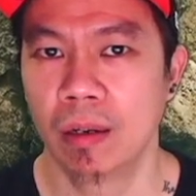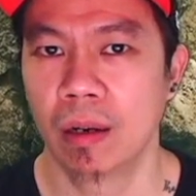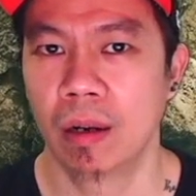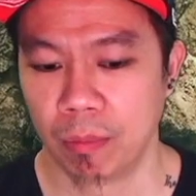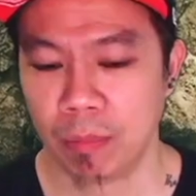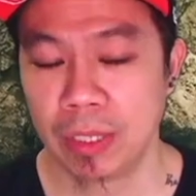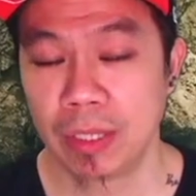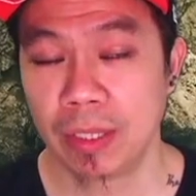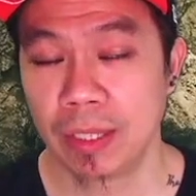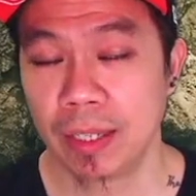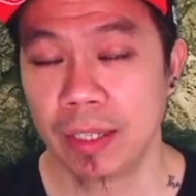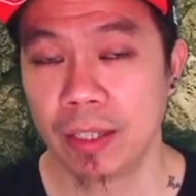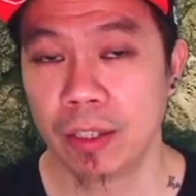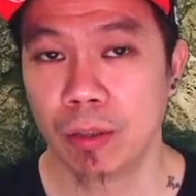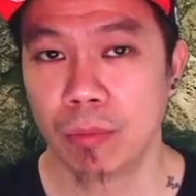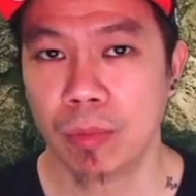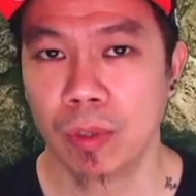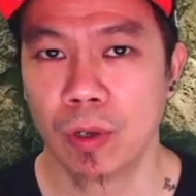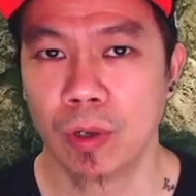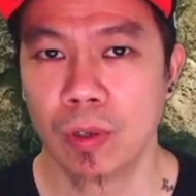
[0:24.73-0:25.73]

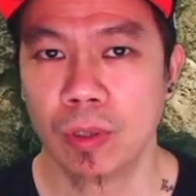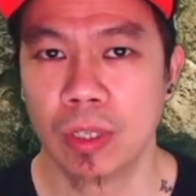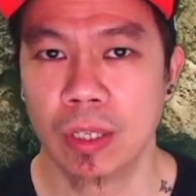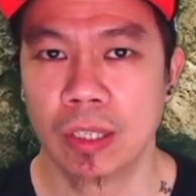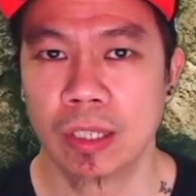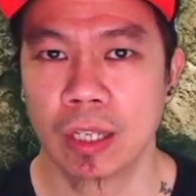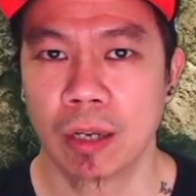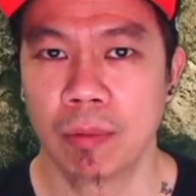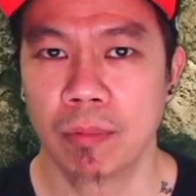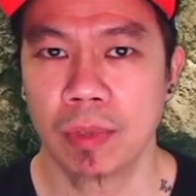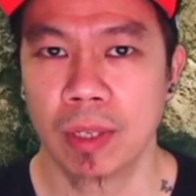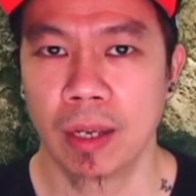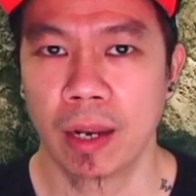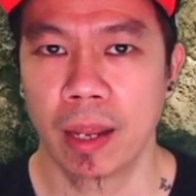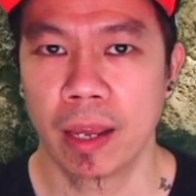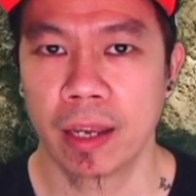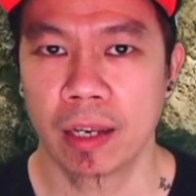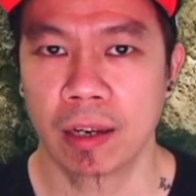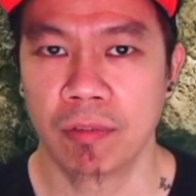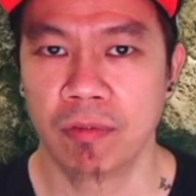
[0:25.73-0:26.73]
Mysterium node is something
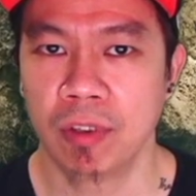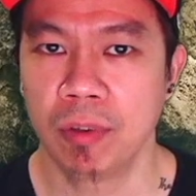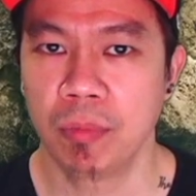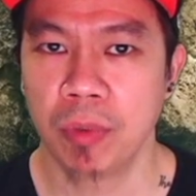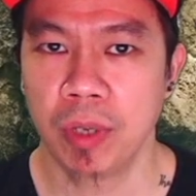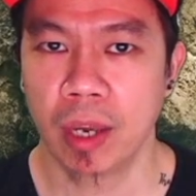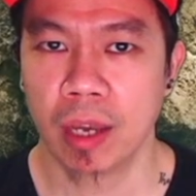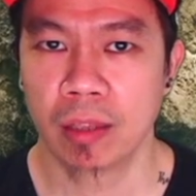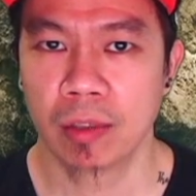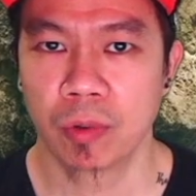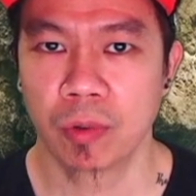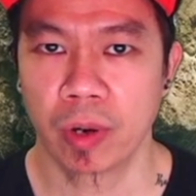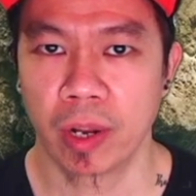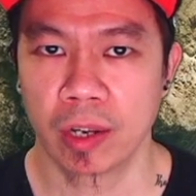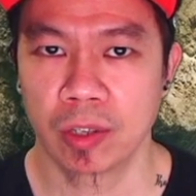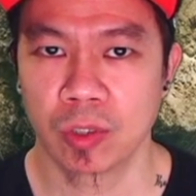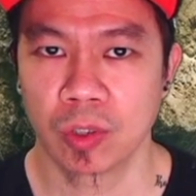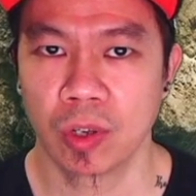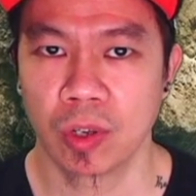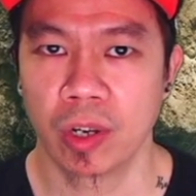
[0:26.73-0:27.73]
like a VPN
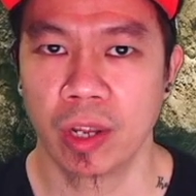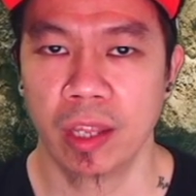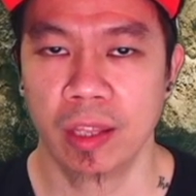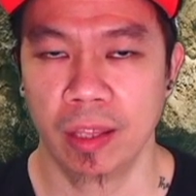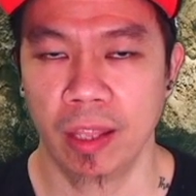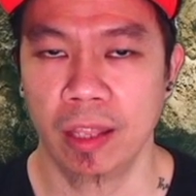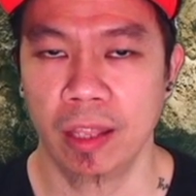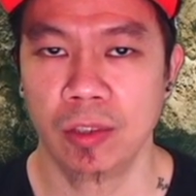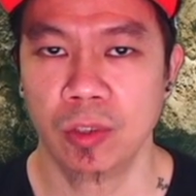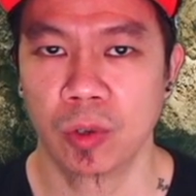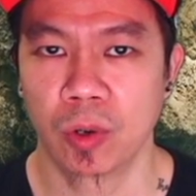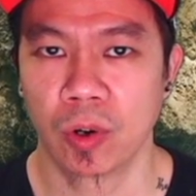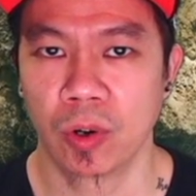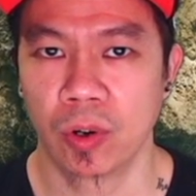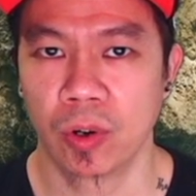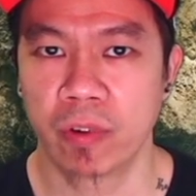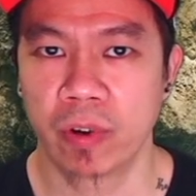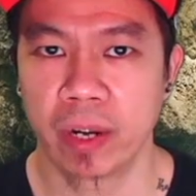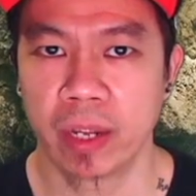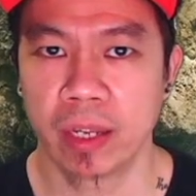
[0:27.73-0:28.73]
connection, and then you're
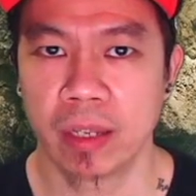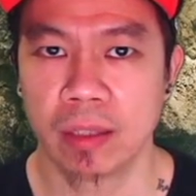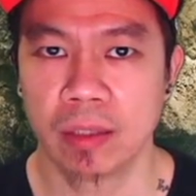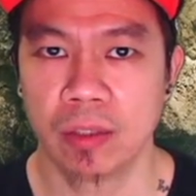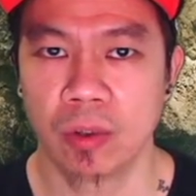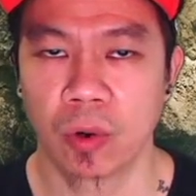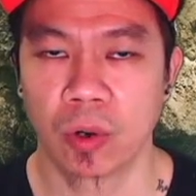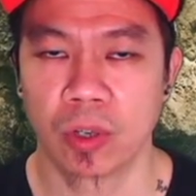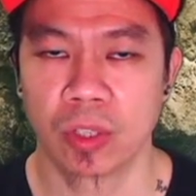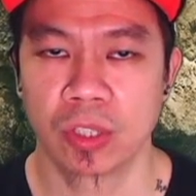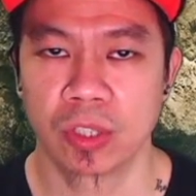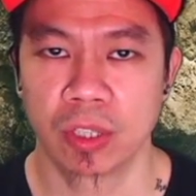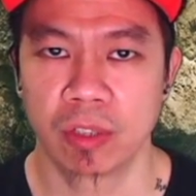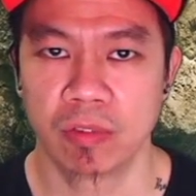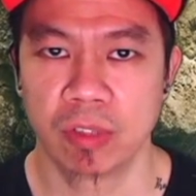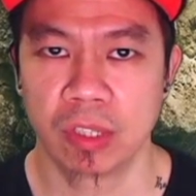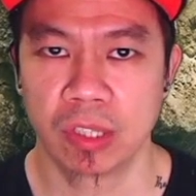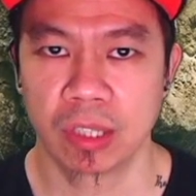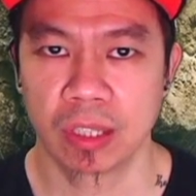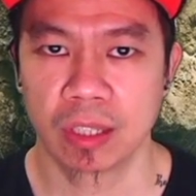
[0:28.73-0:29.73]
offering your
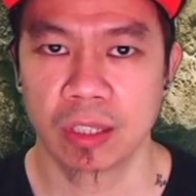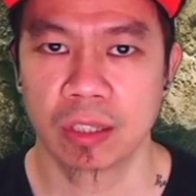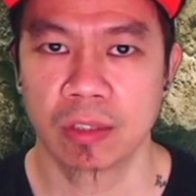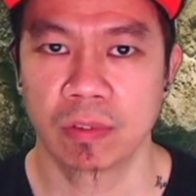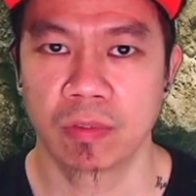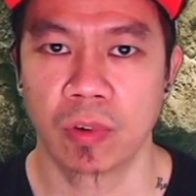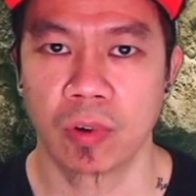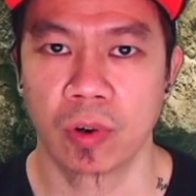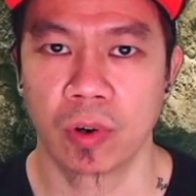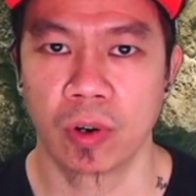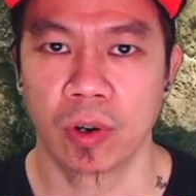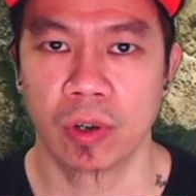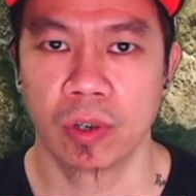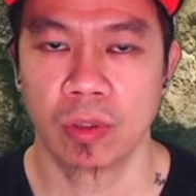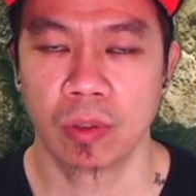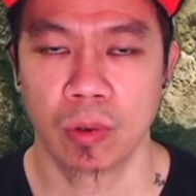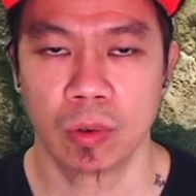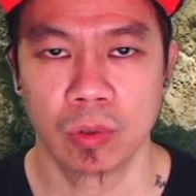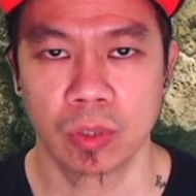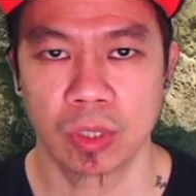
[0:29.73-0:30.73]
services for
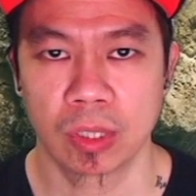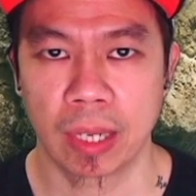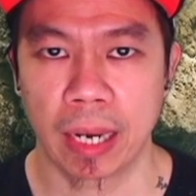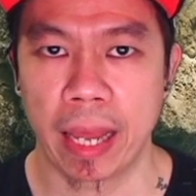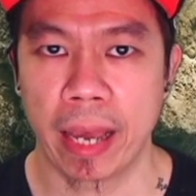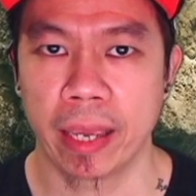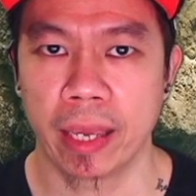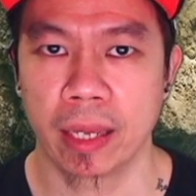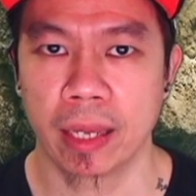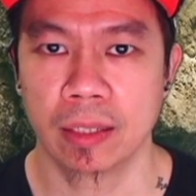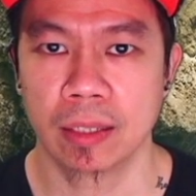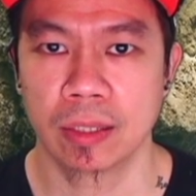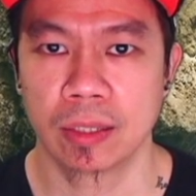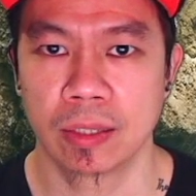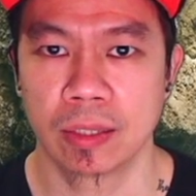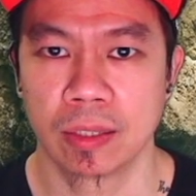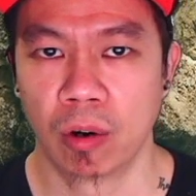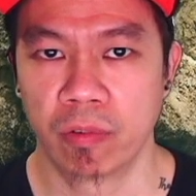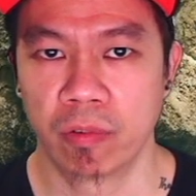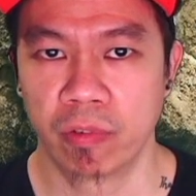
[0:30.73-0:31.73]
those
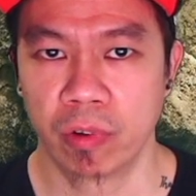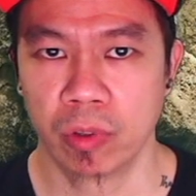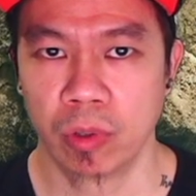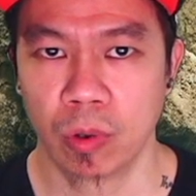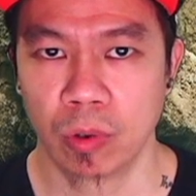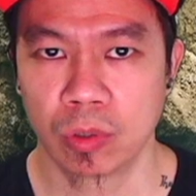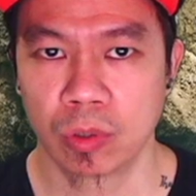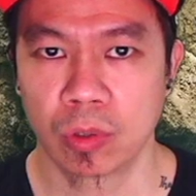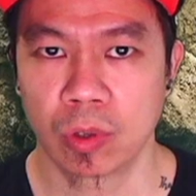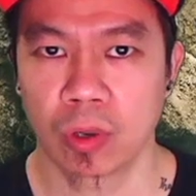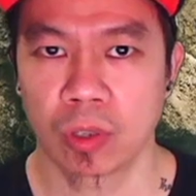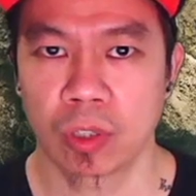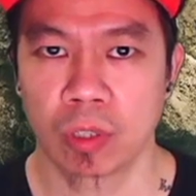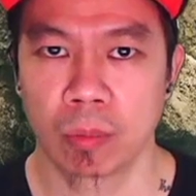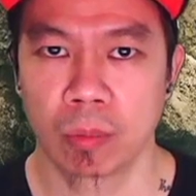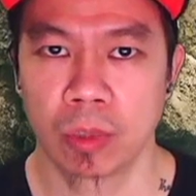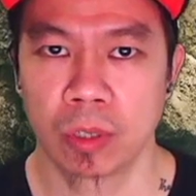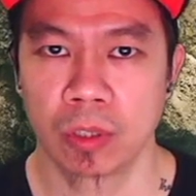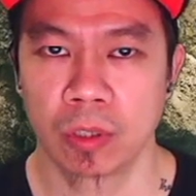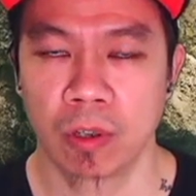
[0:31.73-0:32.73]
clients or for those
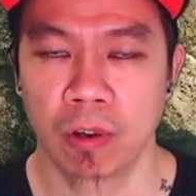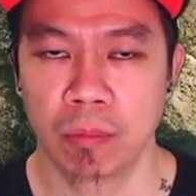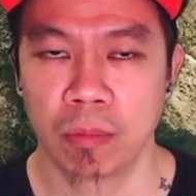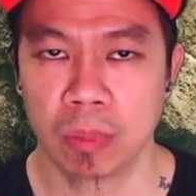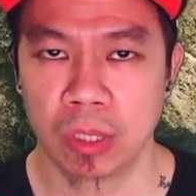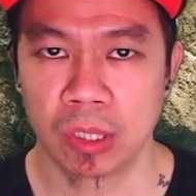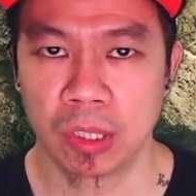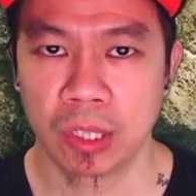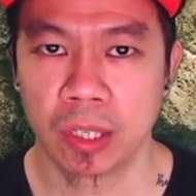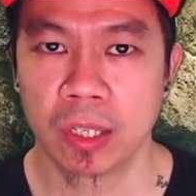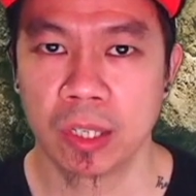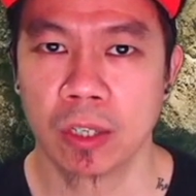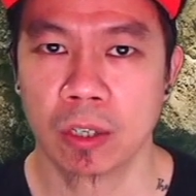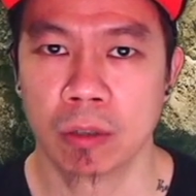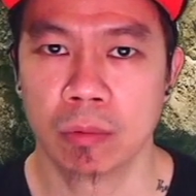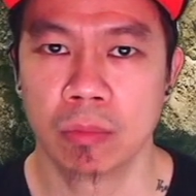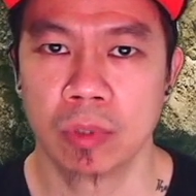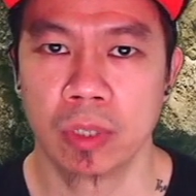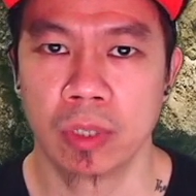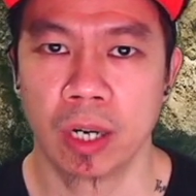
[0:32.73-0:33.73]
customers of Mysterium.